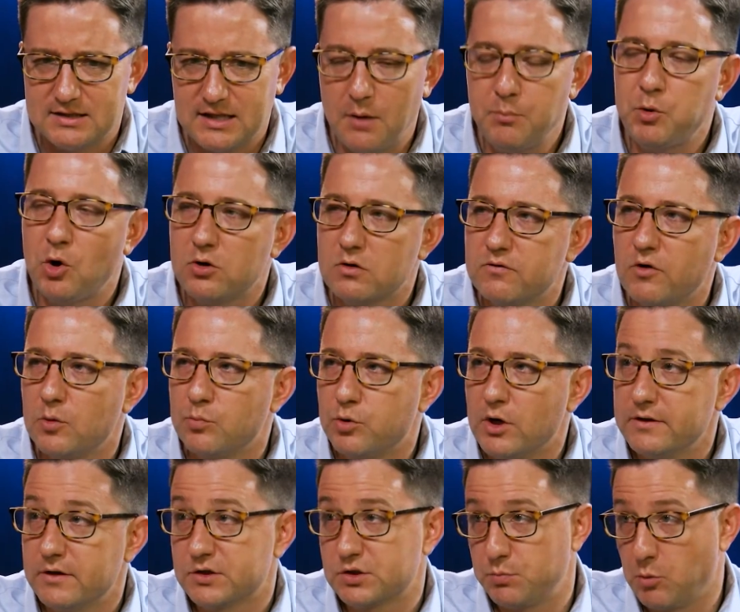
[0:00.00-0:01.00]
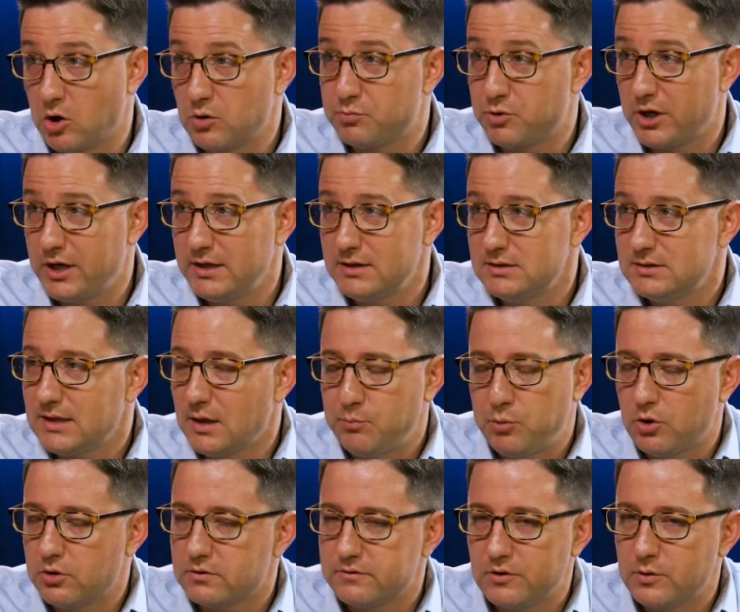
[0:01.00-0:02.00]
That part of our brain, the smart brain, that
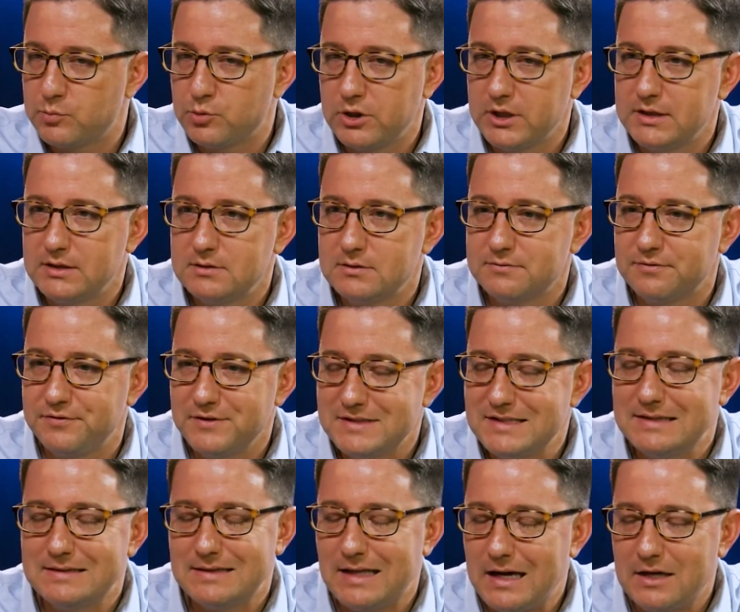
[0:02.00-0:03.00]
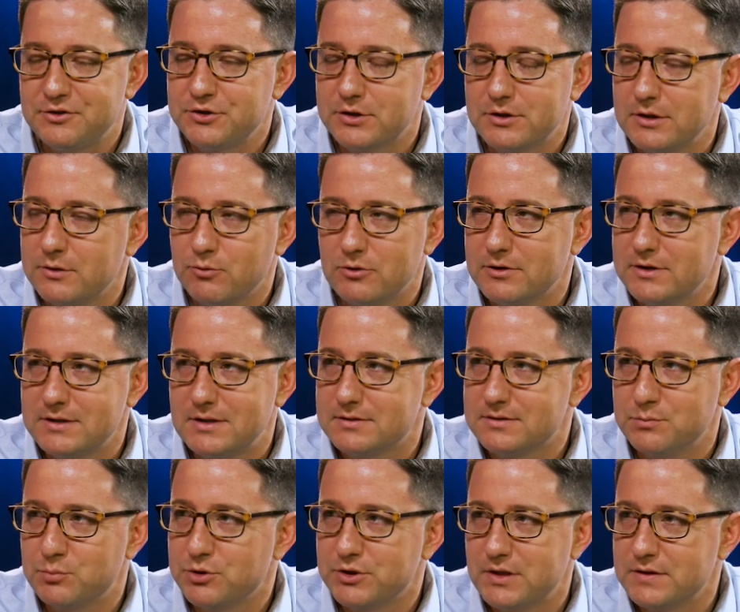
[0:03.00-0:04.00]
part of our brain physiologically really
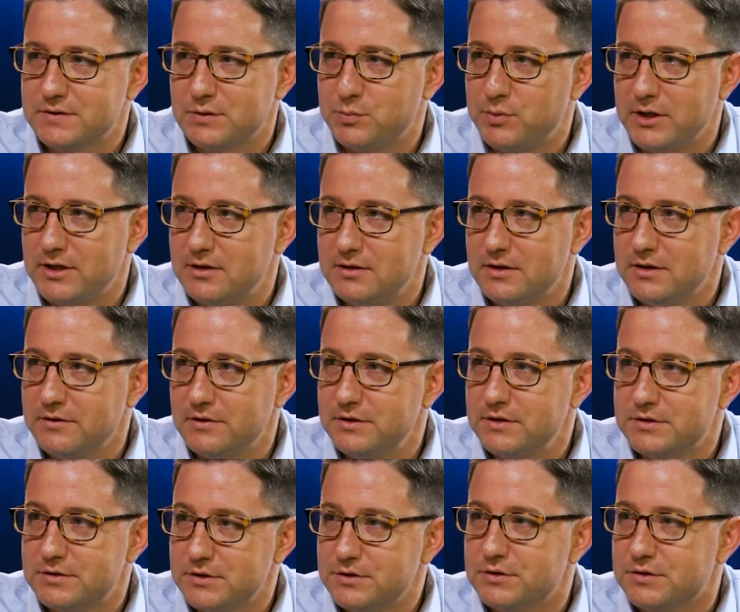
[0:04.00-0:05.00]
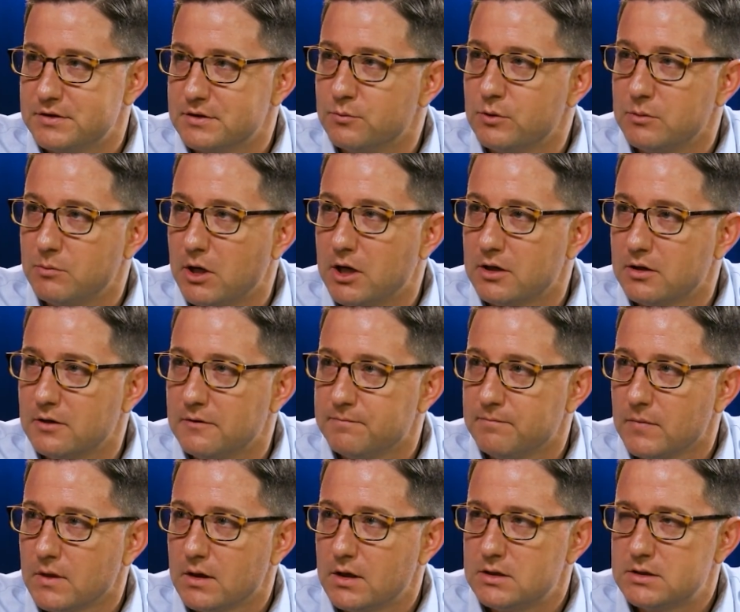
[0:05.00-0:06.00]
doesn't participate in any of the decisions that we make.
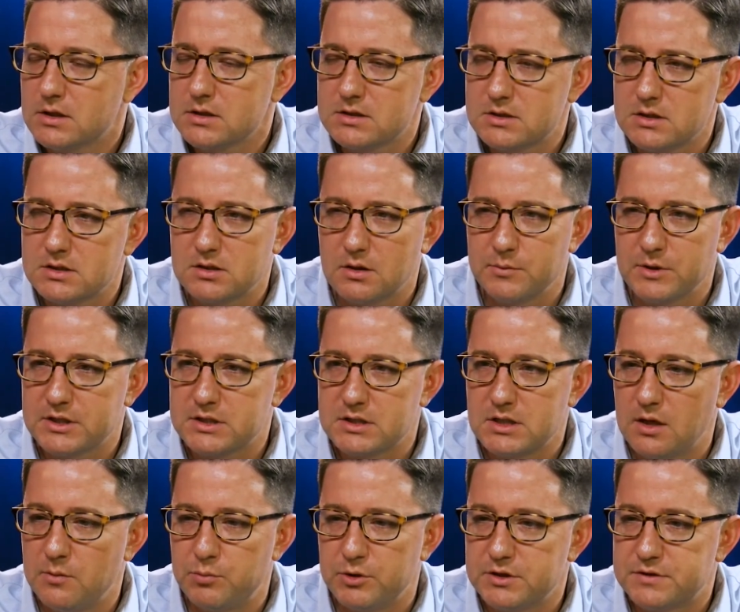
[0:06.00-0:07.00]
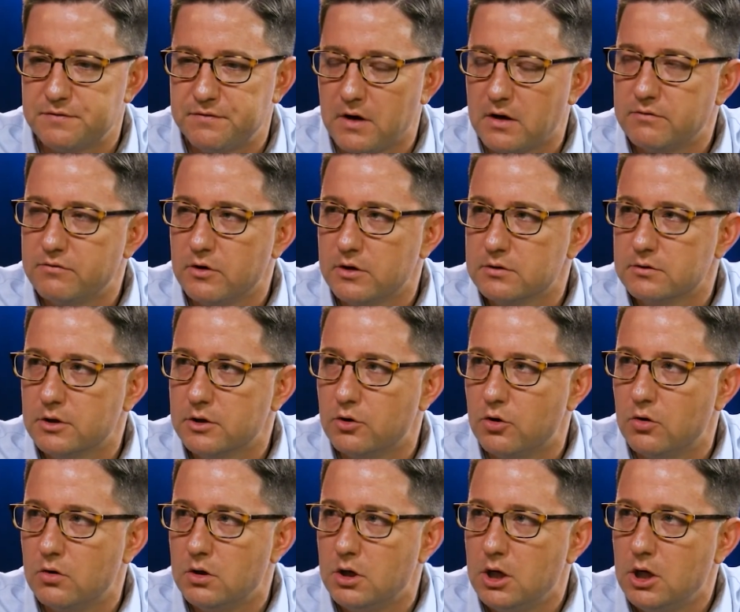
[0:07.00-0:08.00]
It does to some extent, but it's very, very
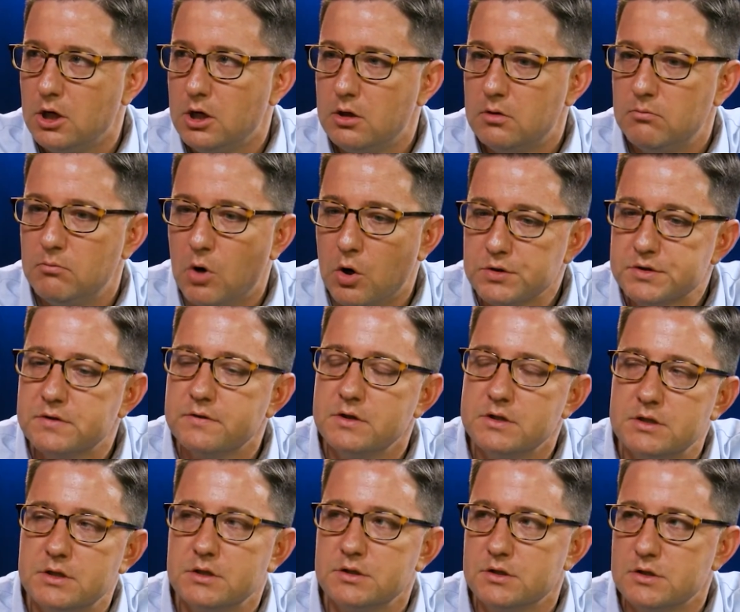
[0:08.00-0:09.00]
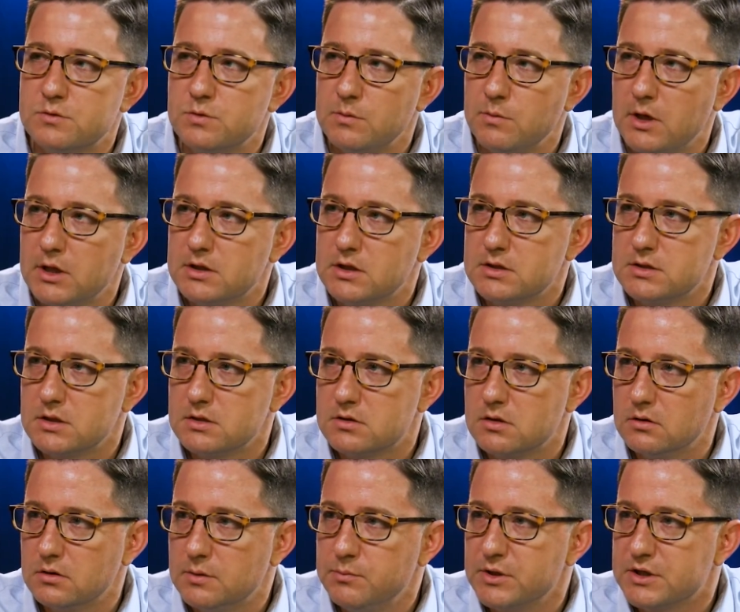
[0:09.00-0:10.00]
little. Most of the decisions we make exist
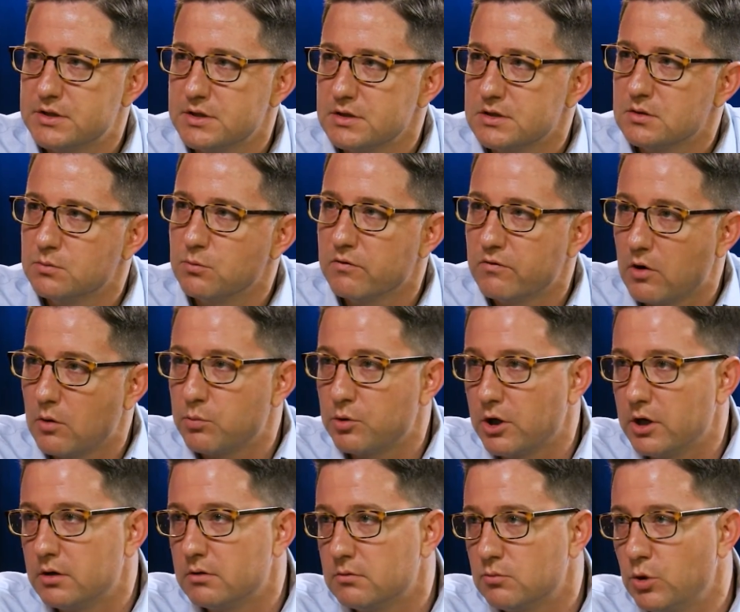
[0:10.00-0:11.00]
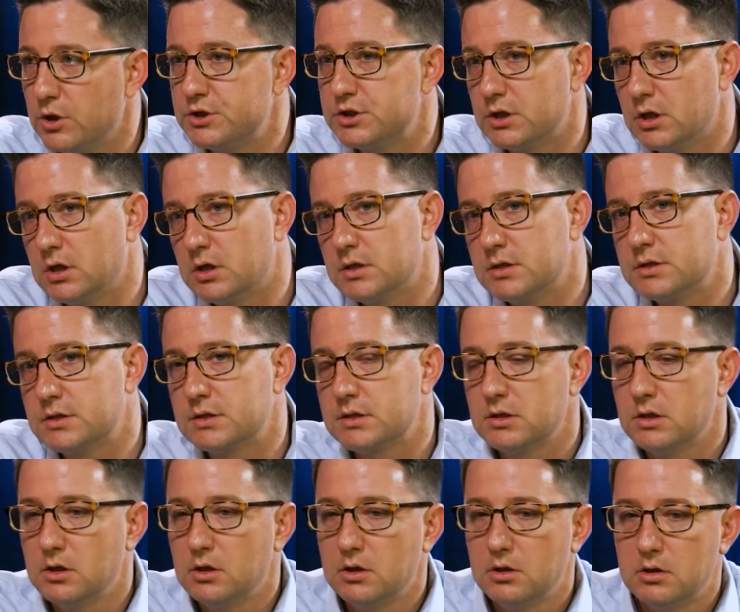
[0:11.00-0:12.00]
in the limbic system of our brain, which is
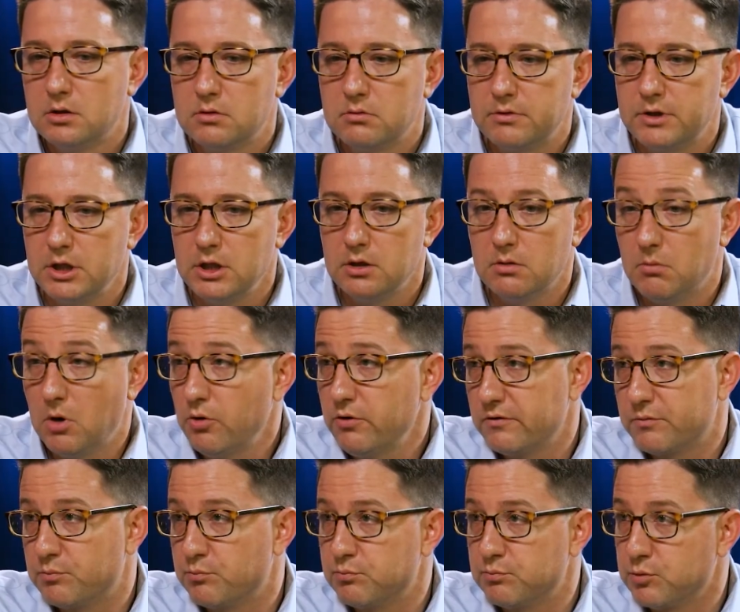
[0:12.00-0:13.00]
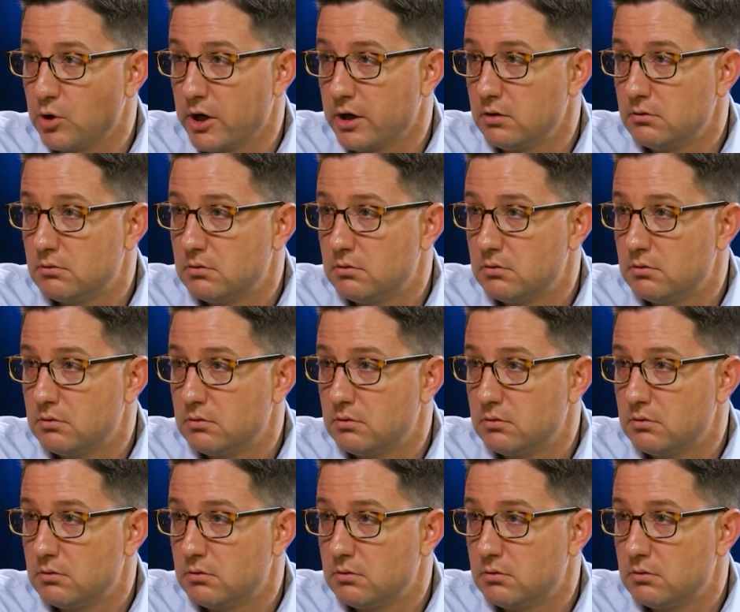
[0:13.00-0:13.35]
the emotive brain.